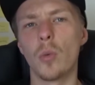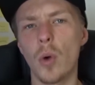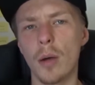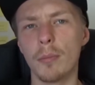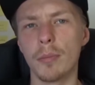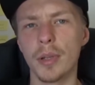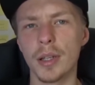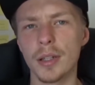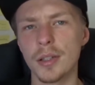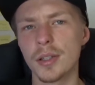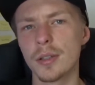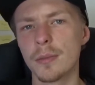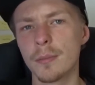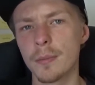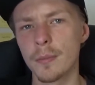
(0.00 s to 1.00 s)
a
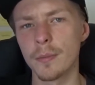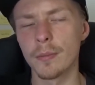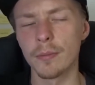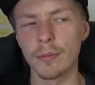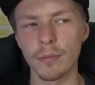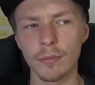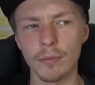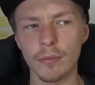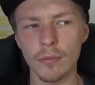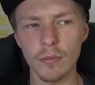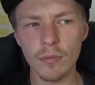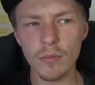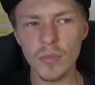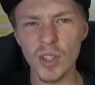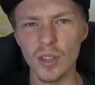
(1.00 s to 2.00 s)
1-piece.
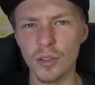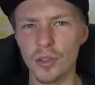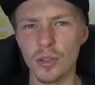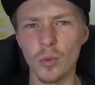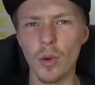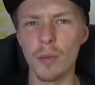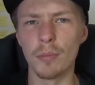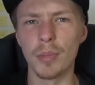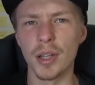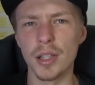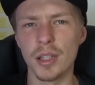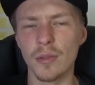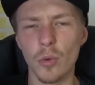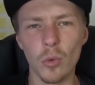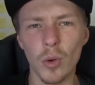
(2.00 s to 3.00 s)
Just because a
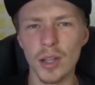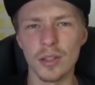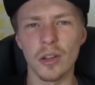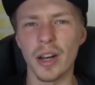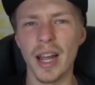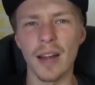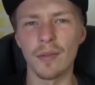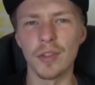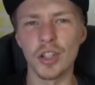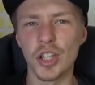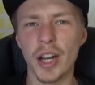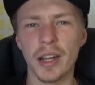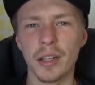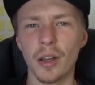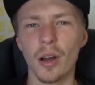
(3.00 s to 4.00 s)
1-piece, you've always got to have the
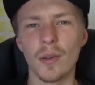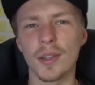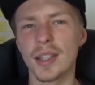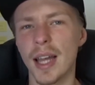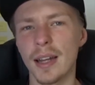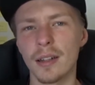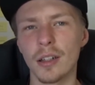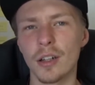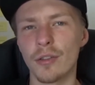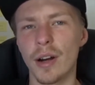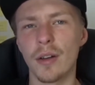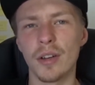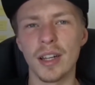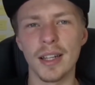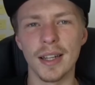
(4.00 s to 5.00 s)
jacket either dangling
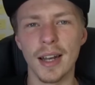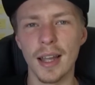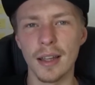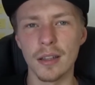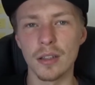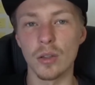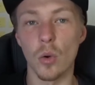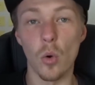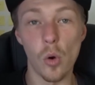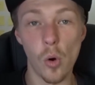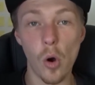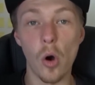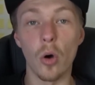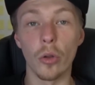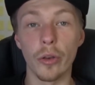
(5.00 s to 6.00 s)
around your legs or
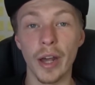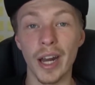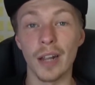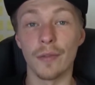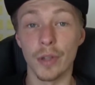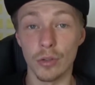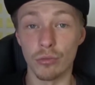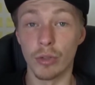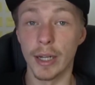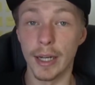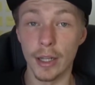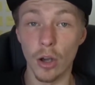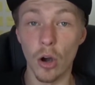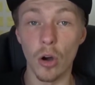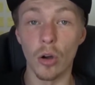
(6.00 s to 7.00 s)
on, and if it's
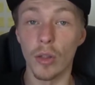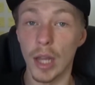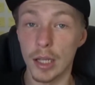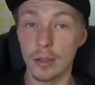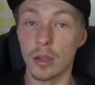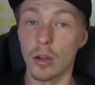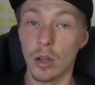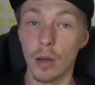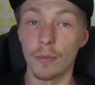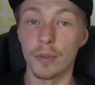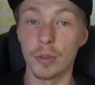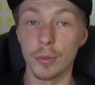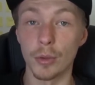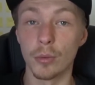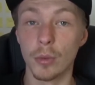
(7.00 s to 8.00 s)
really hot, that's
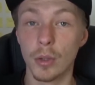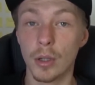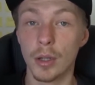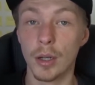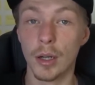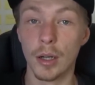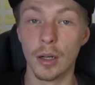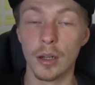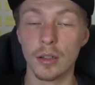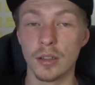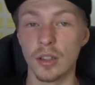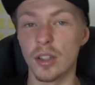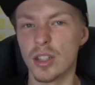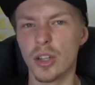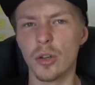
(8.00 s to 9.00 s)
uncomfortable.
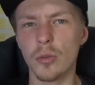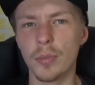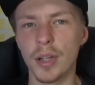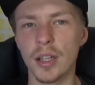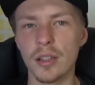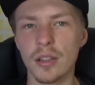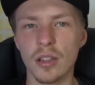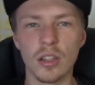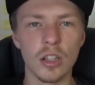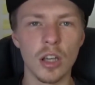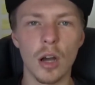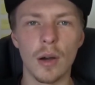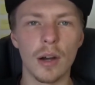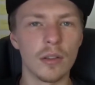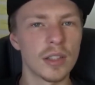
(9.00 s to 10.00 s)
So the 2-piece, you can
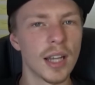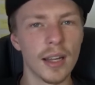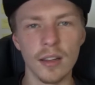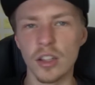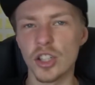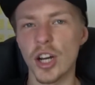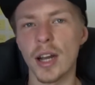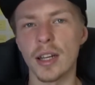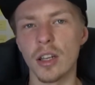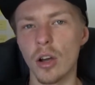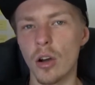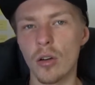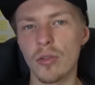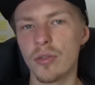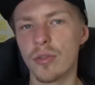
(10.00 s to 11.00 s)
go out, take the jacket
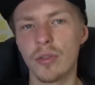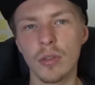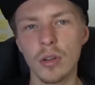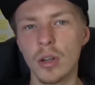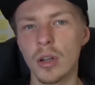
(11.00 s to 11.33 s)
off,